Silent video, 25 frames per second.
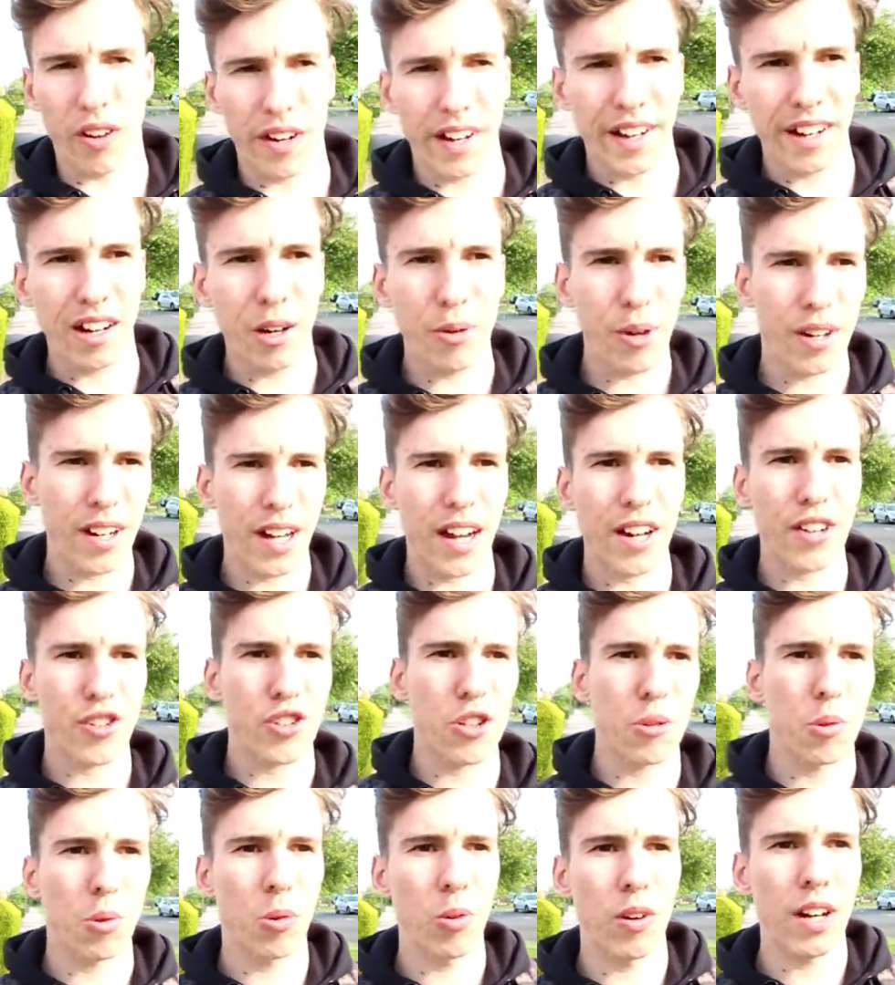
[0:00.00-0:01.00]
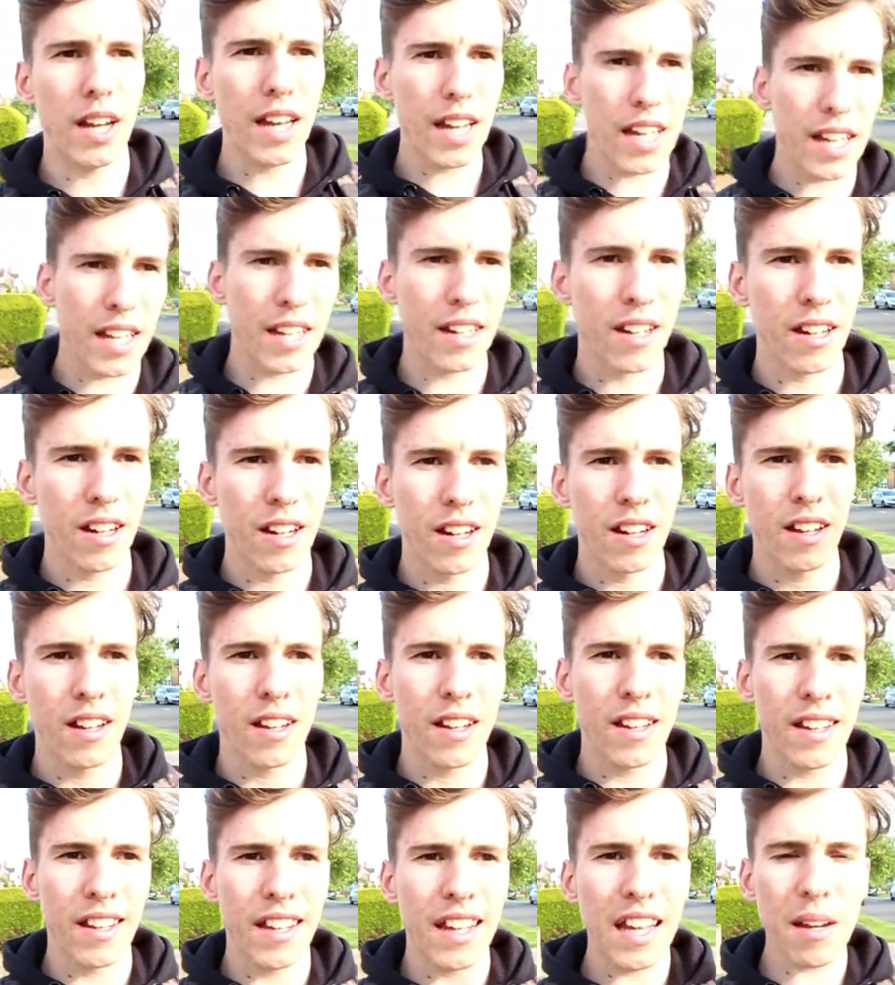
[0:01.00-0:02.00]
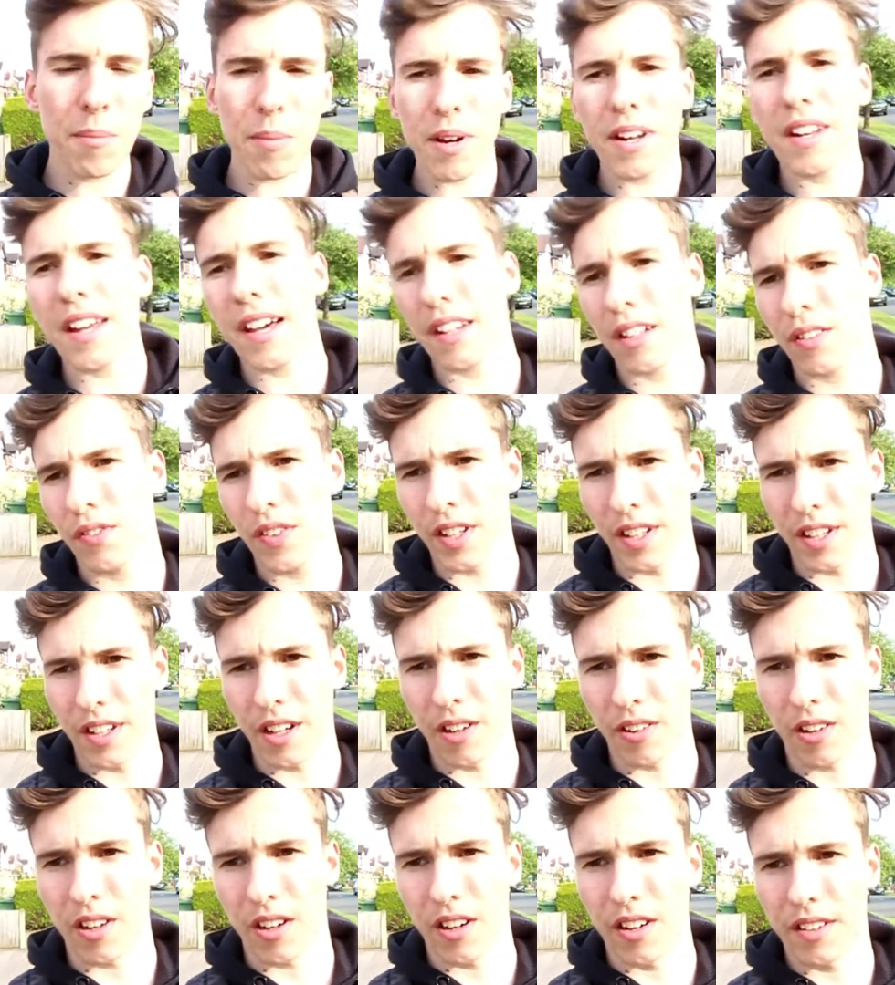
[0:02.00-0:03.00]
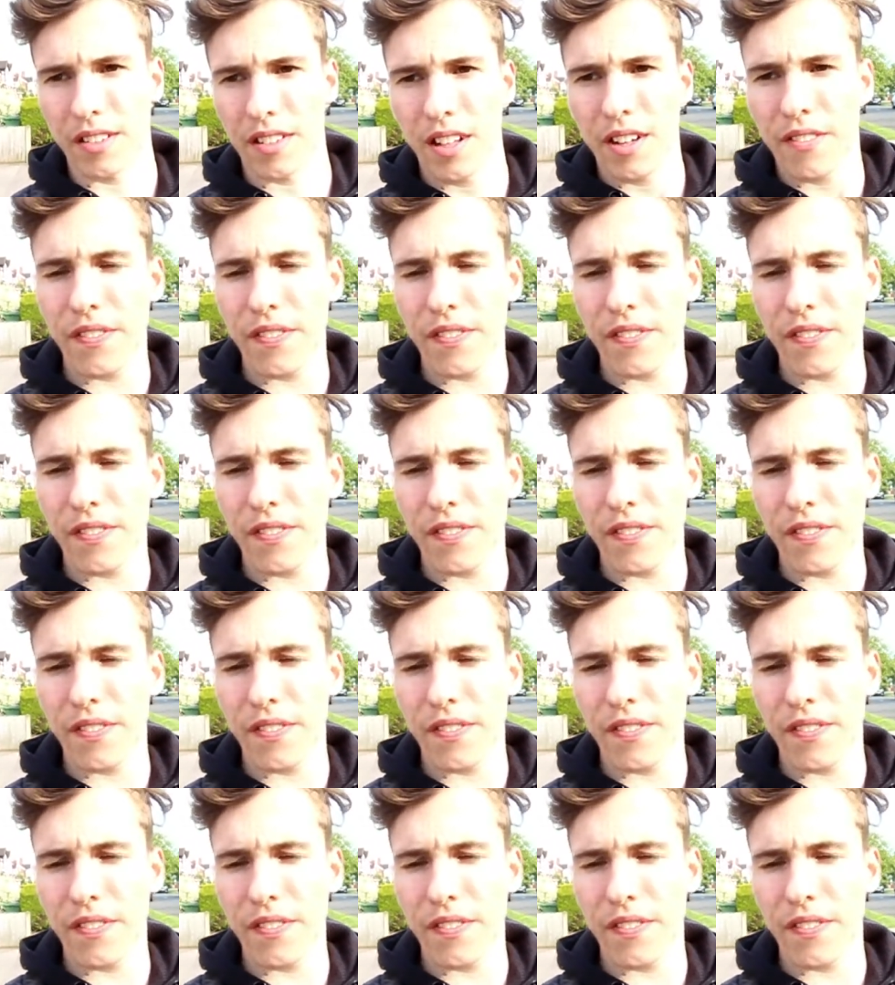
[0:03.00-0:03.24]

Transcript: And I will catch you all in my next video, guys.